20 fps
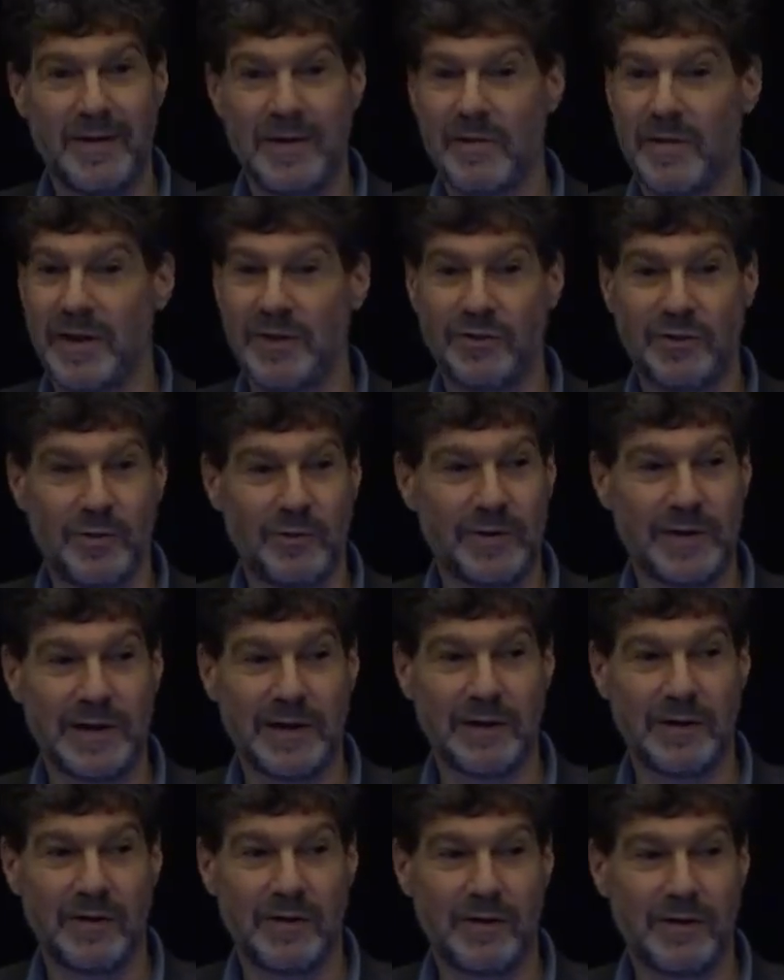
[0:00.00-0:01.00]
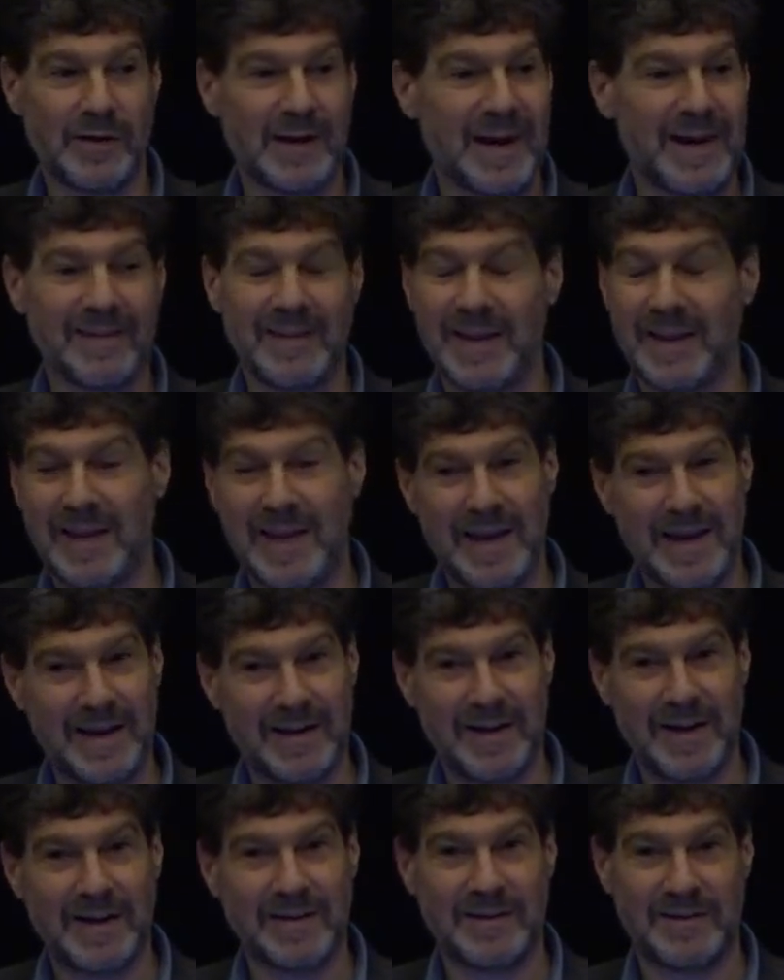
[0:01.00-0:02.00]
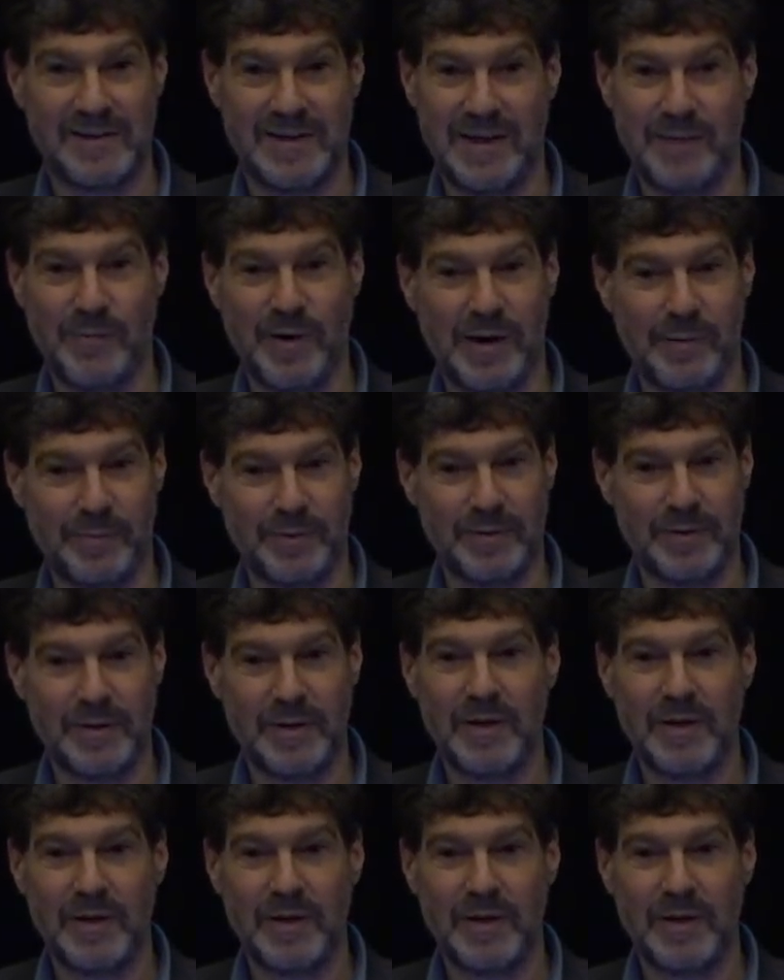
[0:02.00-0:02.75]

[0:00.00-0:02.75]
They don't get along, and they cannot team up.